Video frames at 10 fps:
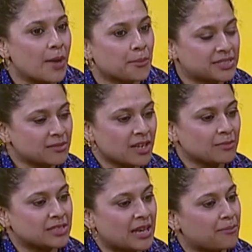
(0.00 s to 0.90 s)
But
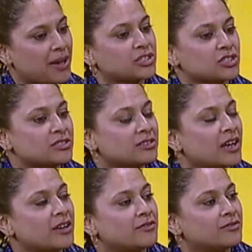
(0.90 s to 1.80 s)
sometimes that passion
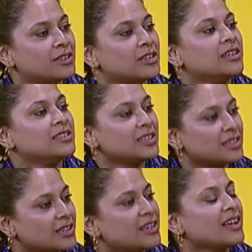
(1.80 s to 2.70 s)
kind of, it
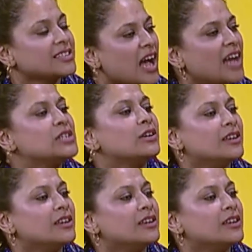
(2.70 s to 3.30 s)
gets idle a